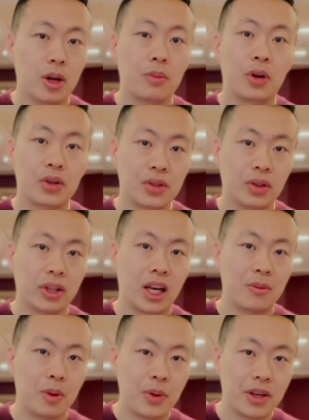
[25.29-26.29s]
Personally,
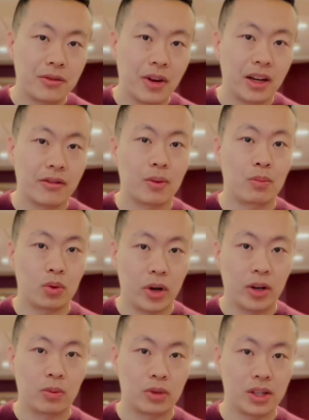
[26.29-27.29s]
I'm a big fan of the
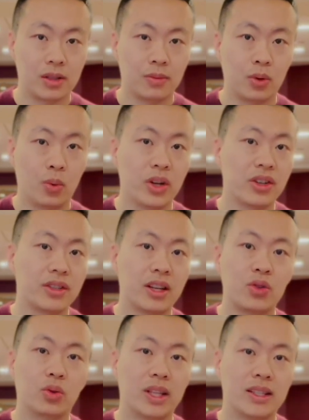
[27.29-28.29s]
Pareto principle, which
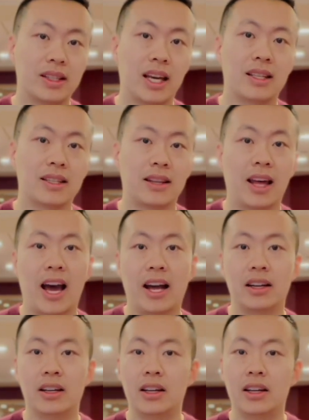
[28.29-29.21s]
essentially states that